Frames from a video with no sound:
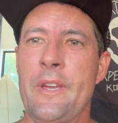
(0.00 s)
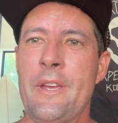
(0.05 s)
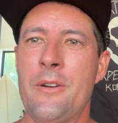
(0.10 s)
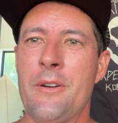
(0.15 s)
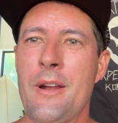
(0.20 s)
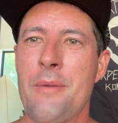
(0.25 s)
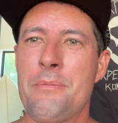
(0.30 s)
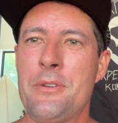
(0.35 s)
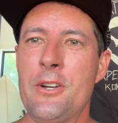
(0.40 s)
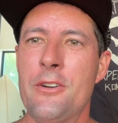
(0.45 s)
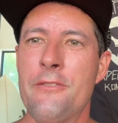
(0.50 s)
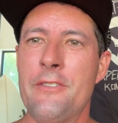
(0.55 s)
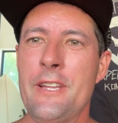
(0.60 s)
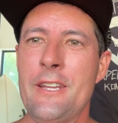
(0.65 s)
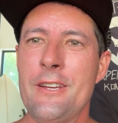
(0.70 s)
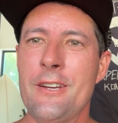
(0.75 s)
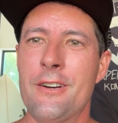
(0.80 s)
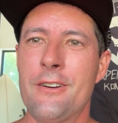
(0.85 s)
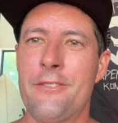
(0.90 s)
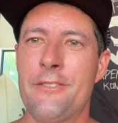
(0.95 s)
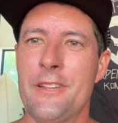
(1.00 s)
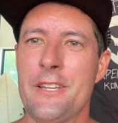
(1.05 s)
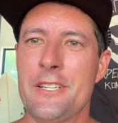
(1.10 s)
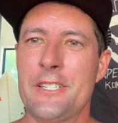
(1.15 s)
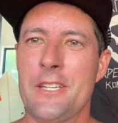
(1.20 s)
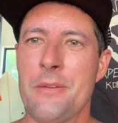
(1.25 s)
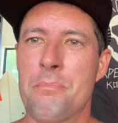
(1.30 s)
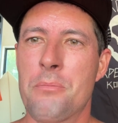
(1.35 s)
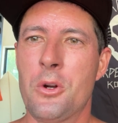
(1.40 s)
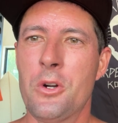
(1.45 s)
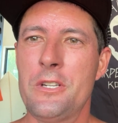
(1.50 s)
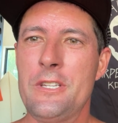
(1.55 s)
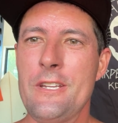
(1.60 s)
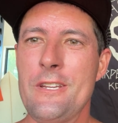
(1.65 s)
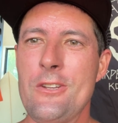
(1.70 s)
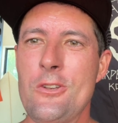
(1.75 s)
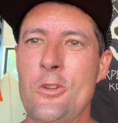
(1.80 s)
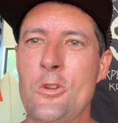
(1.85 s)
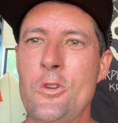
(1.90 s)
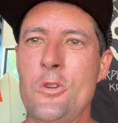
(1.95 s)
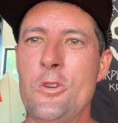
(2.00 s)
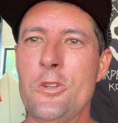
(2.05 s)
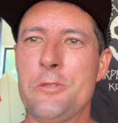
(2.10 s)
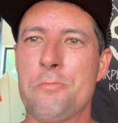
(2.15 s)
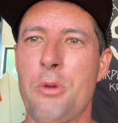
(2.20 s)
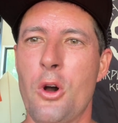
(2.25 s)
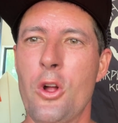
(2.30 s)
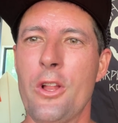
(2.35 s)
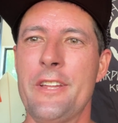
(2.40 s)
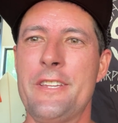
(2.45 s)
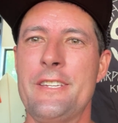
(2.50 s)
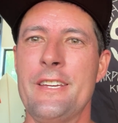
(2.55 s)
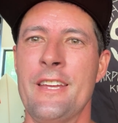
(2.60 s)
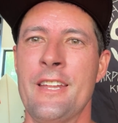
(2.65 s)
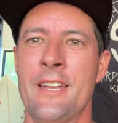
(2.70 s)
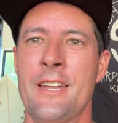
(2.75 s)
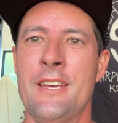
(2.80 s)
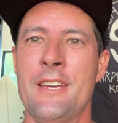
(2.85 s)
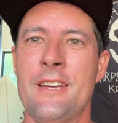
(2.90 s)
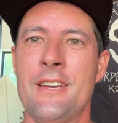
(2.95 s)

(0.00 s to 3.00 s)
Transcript: interrupt your video for this important news bulletin.